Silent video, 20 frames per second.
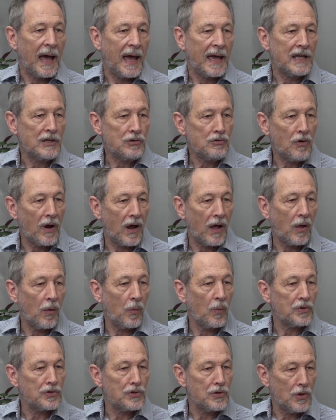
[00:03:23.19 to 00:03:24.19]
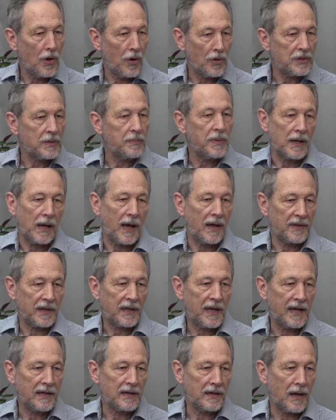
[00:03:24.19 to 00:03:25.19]
Israel was not to be like the
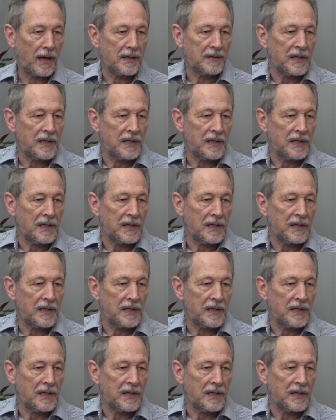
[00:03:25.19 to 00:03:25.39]
Canaanites,